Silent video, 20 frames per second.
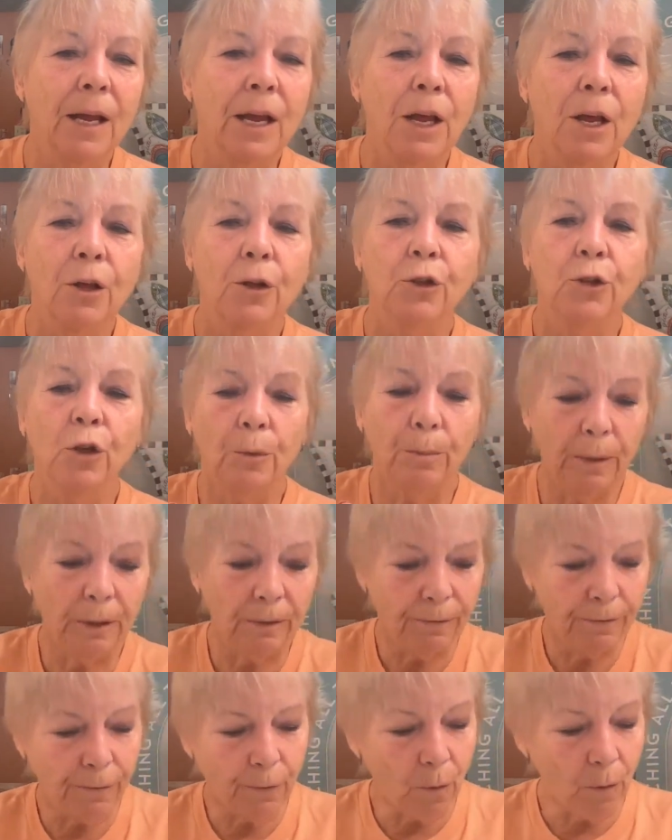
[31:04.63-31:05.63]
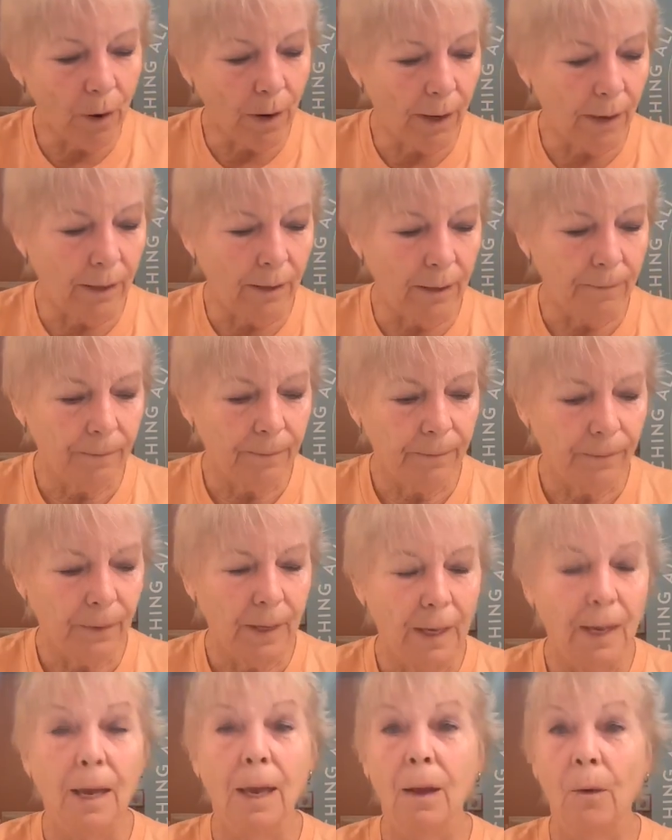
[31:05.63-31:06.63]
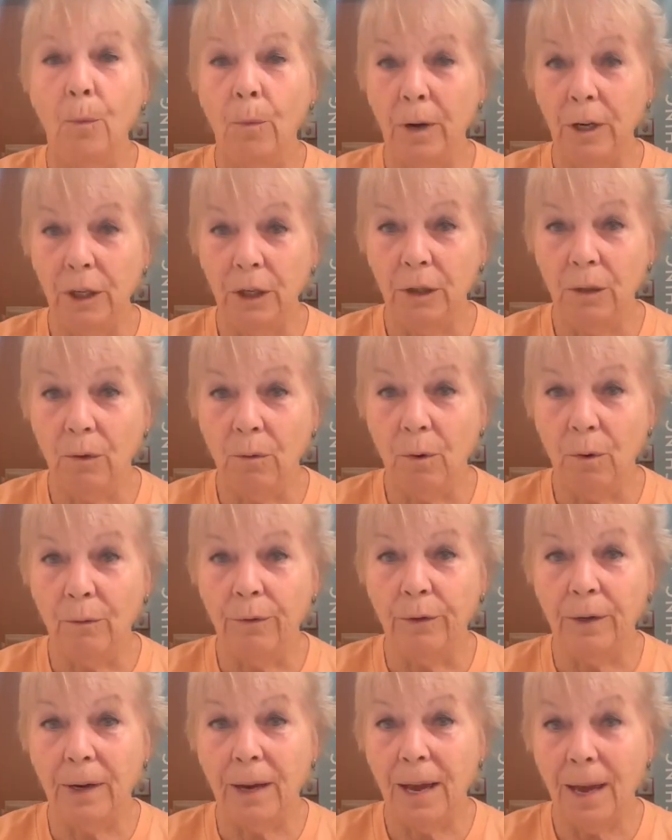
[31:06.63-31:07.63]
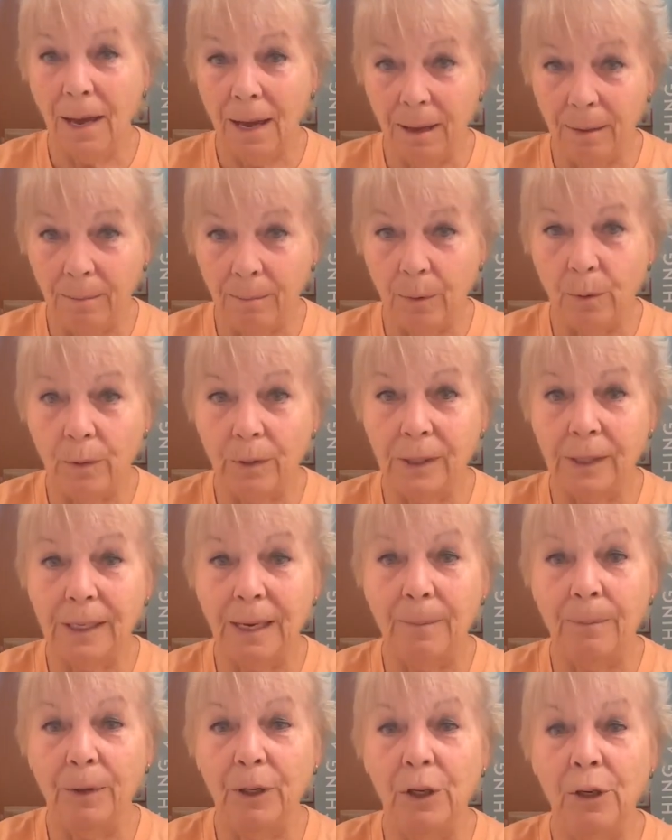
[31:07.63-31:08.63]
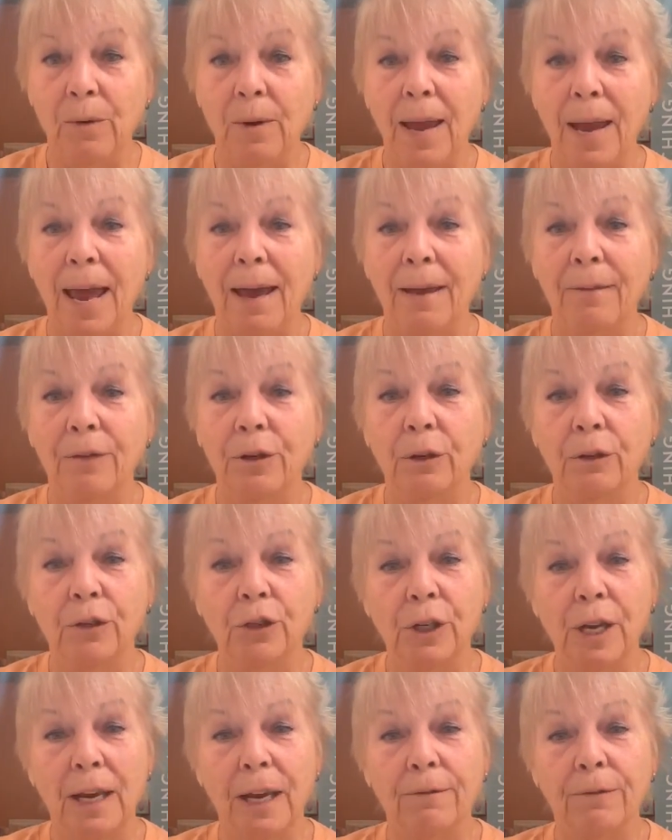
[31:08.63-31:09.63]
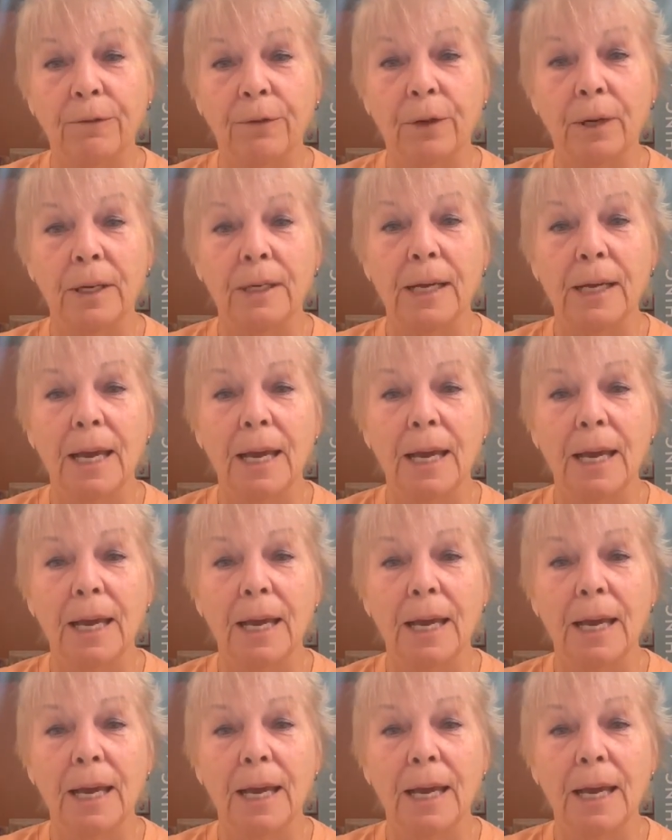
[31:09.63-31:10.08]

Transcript: So before, when you'd go over a hump or something, you have your J foot